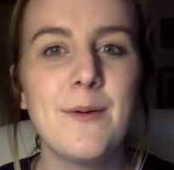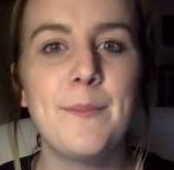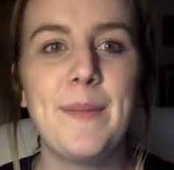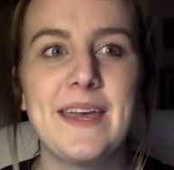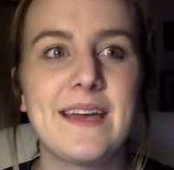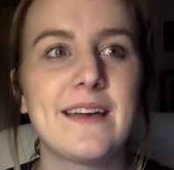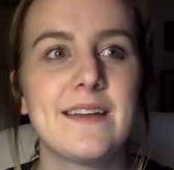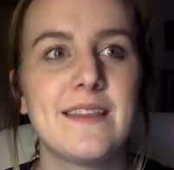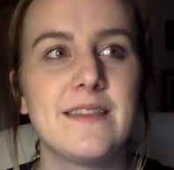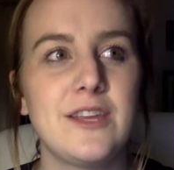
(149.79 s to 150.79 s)
make
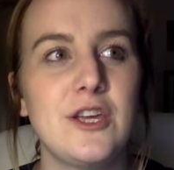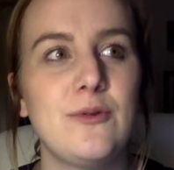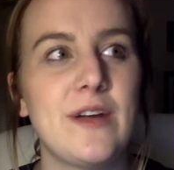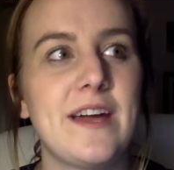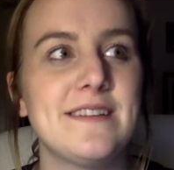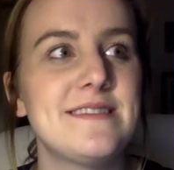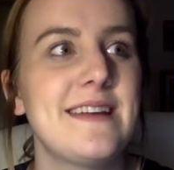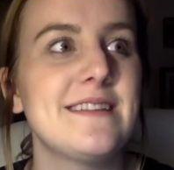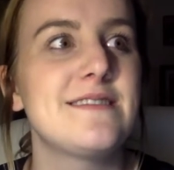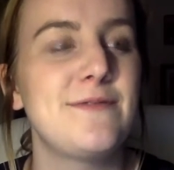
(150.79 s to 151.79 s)
the United
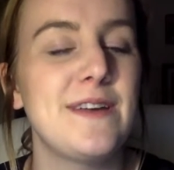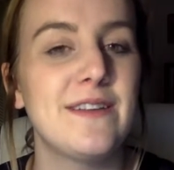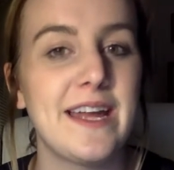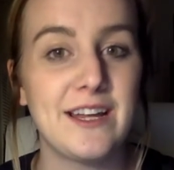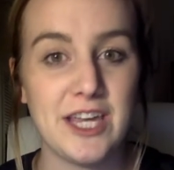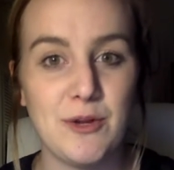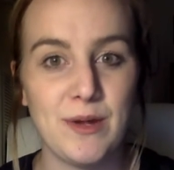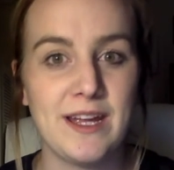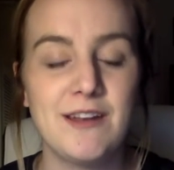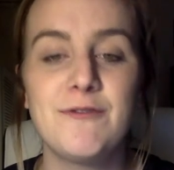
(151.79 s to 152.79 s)
States feel like a
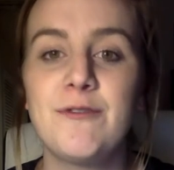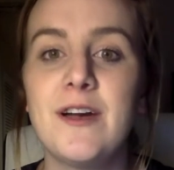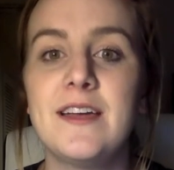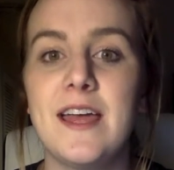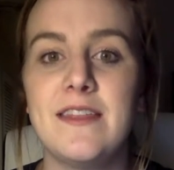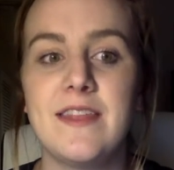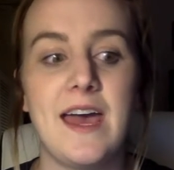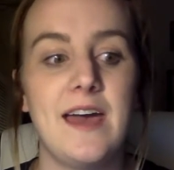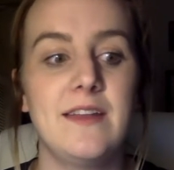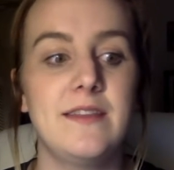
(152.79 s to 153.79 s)
united front, and
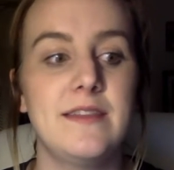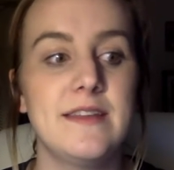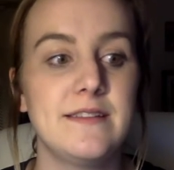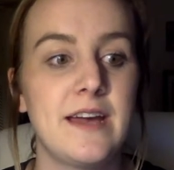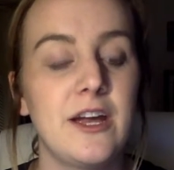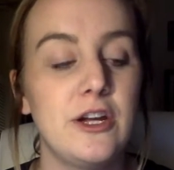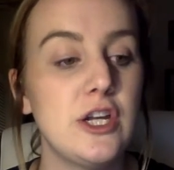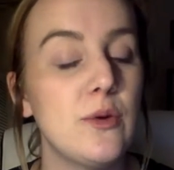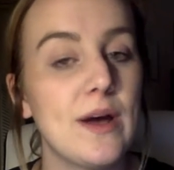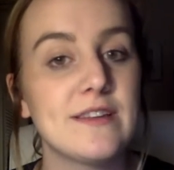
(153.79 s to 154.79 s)
that the entire
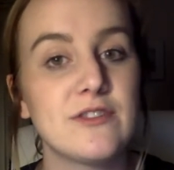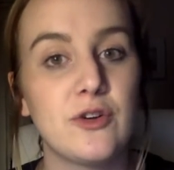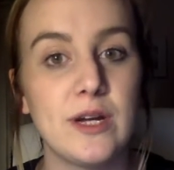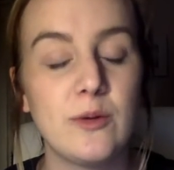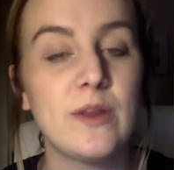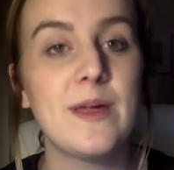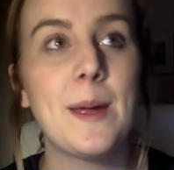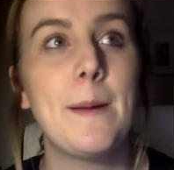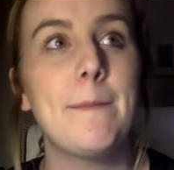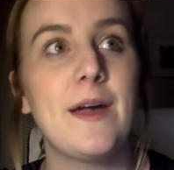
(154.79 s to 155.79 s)
U.S. agreed with
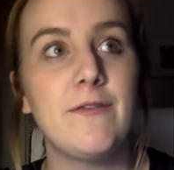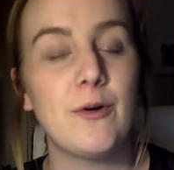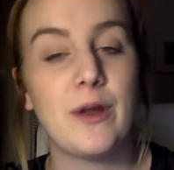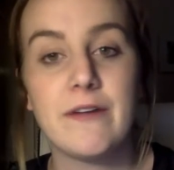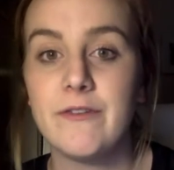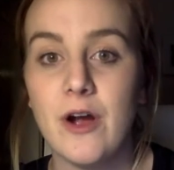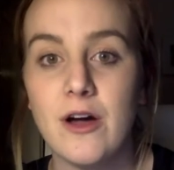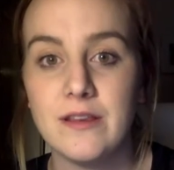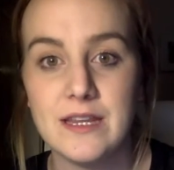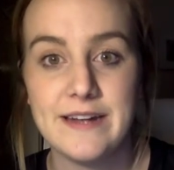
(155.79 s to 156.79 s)
him by voting for
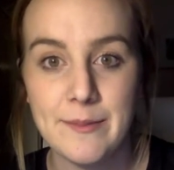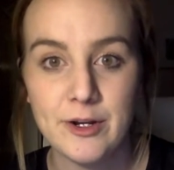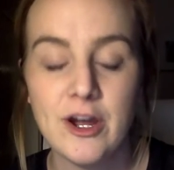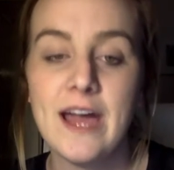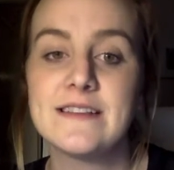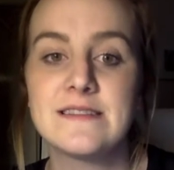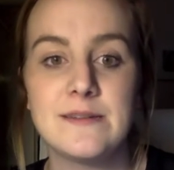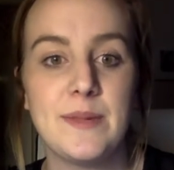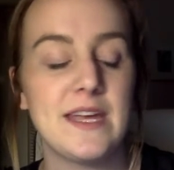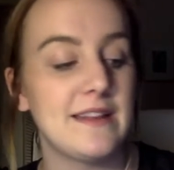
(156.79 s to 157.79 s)
all of the Democrats to
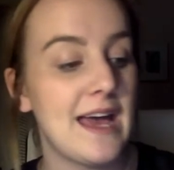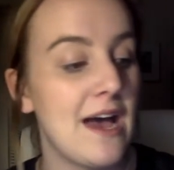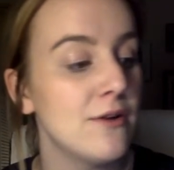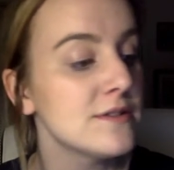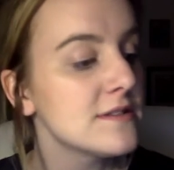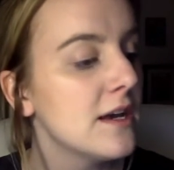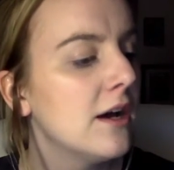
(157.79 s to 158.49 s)
be in the House.